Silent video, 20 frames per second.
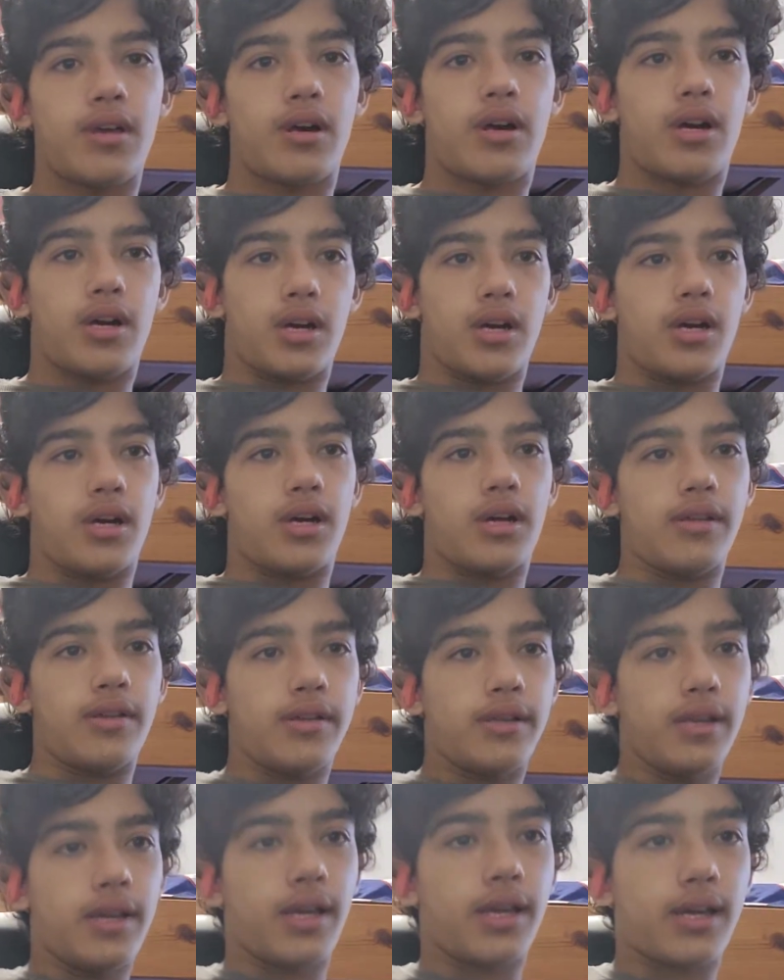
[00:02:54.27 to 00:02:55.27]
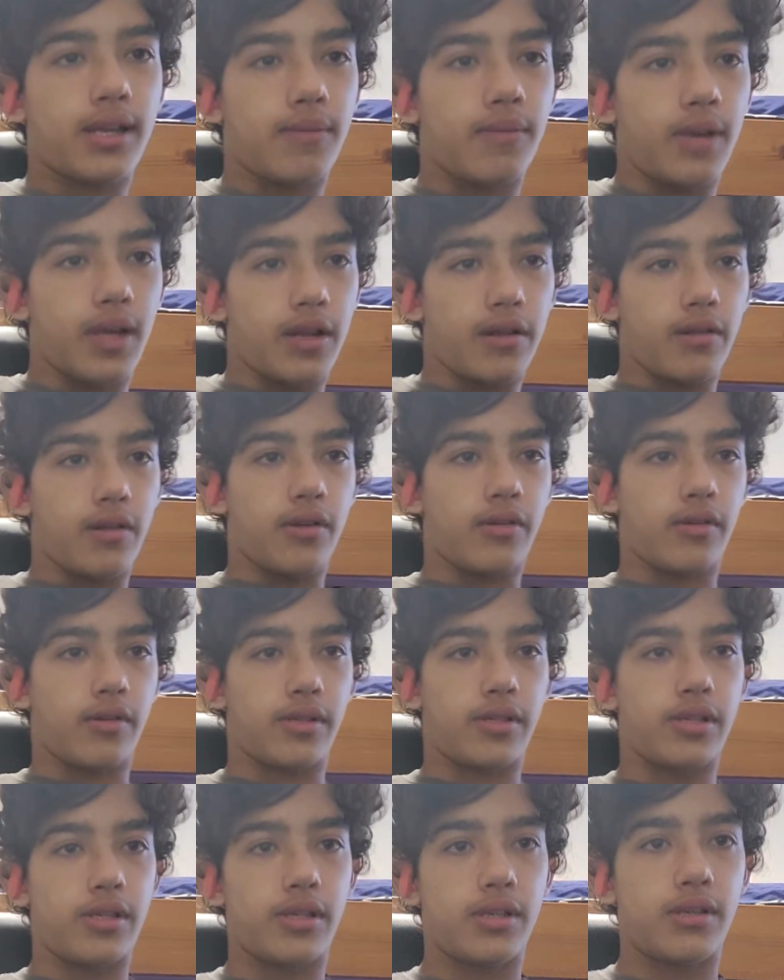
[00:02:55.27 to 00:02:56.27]
Not going to be
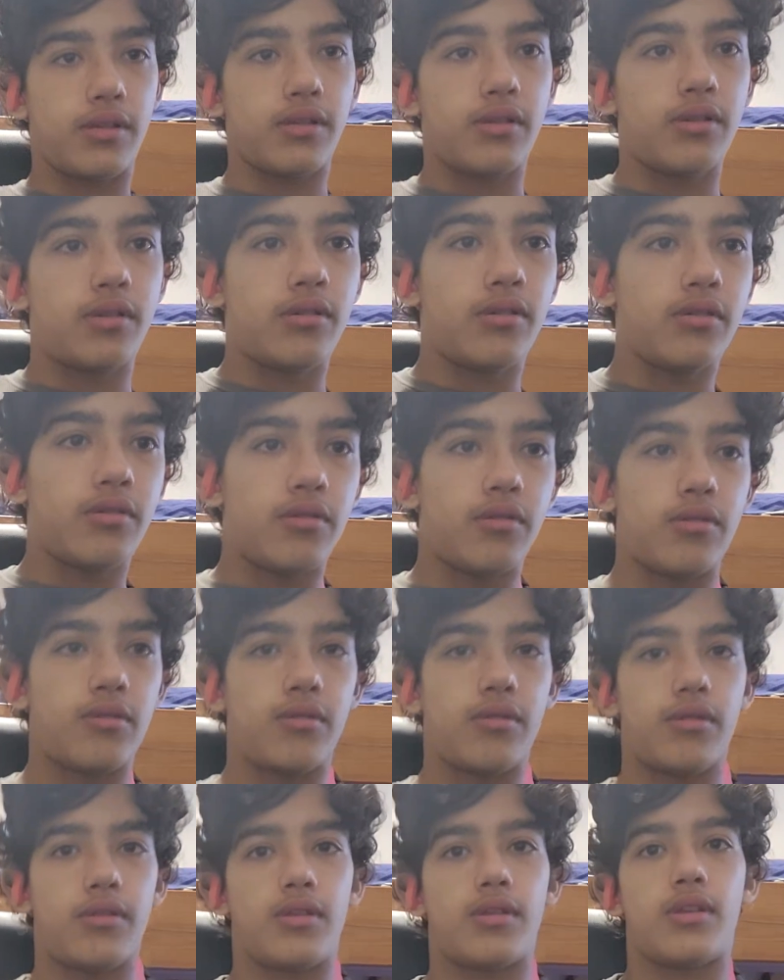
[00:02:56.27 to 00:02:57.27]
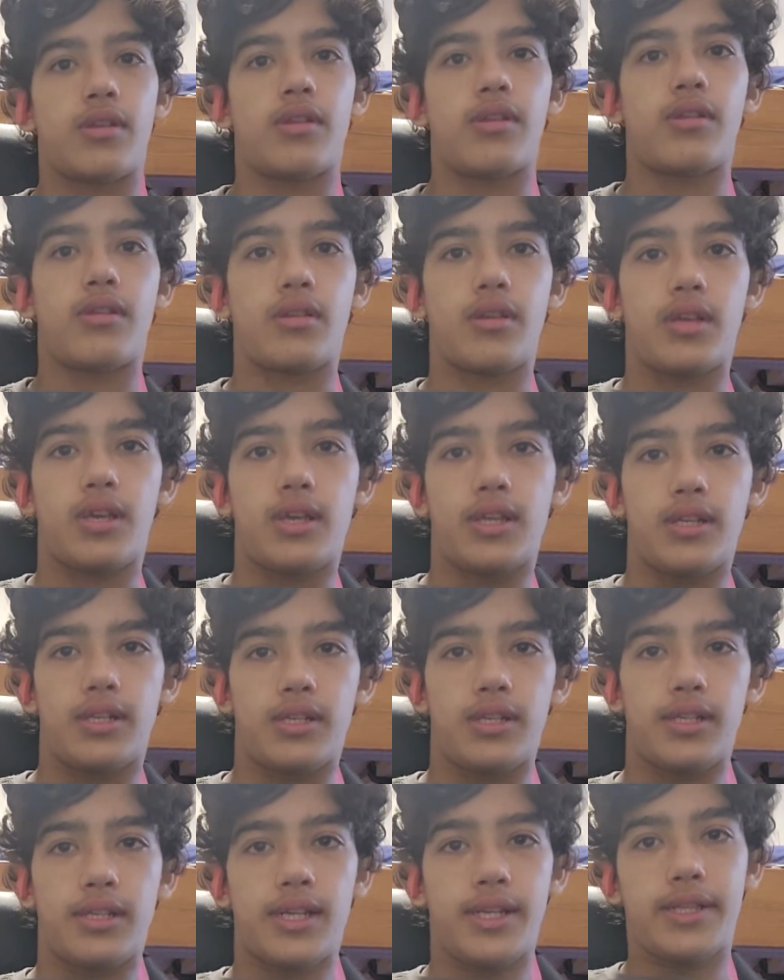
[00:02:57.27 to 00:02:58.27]
close.
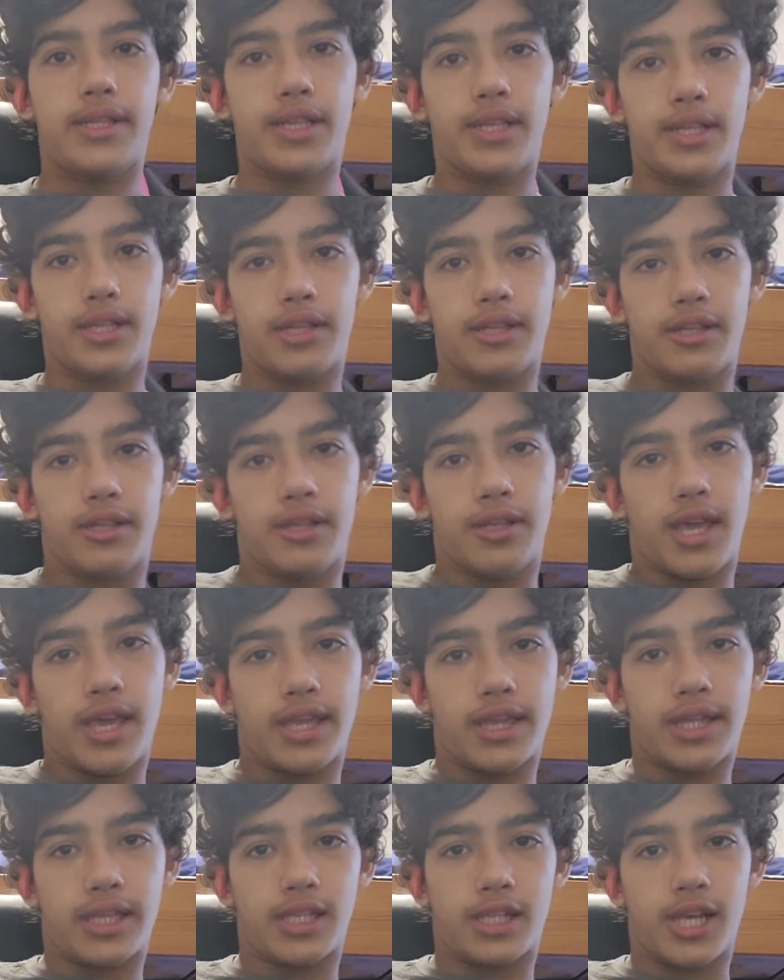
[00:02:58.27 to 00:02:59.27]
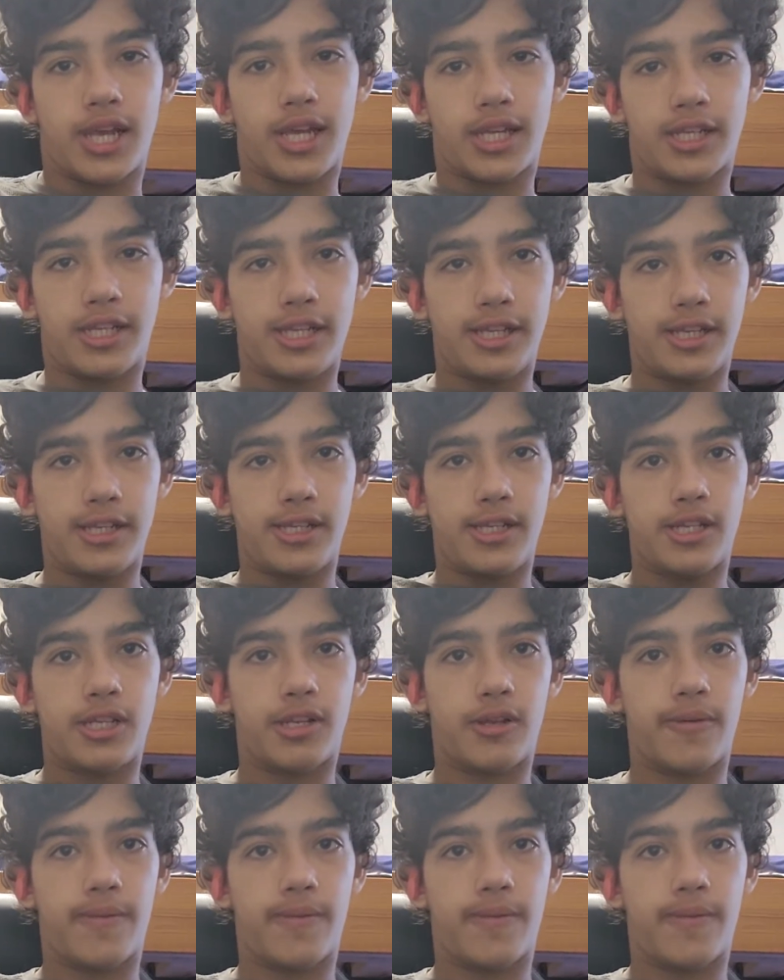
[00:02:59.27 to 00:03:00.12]
It's not that, like, the Texans